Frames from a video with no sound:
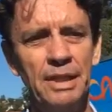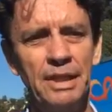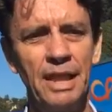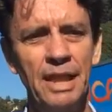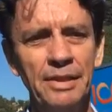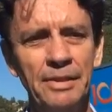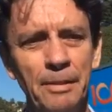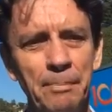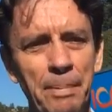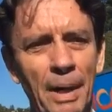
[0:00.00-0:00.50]

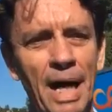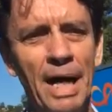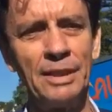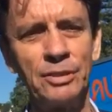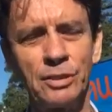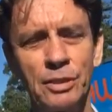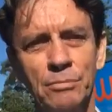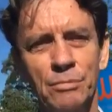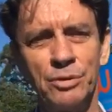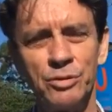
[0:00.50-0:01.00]
in the
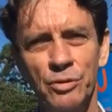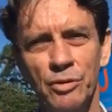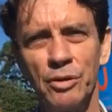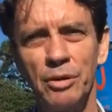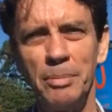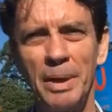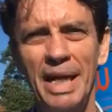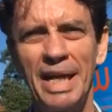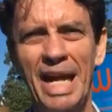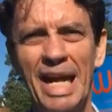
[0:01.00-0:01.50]
past it was all
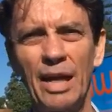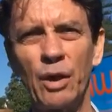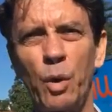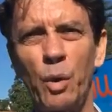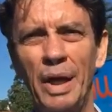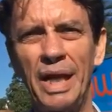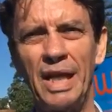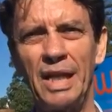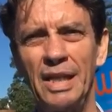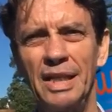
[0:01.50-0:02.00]
about how
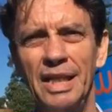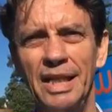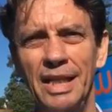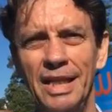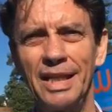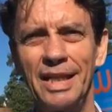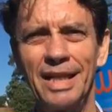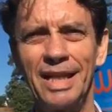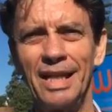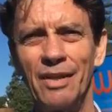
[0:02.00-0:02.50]
quickly you
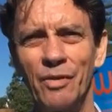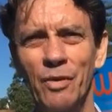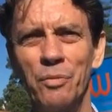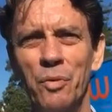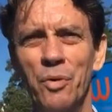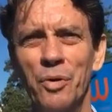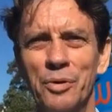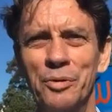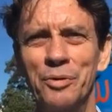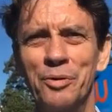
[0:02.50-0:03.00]
can get the
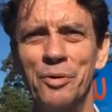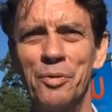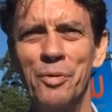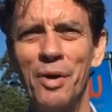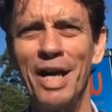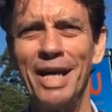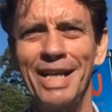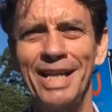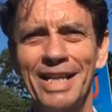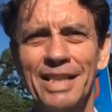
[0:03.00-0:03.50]
water away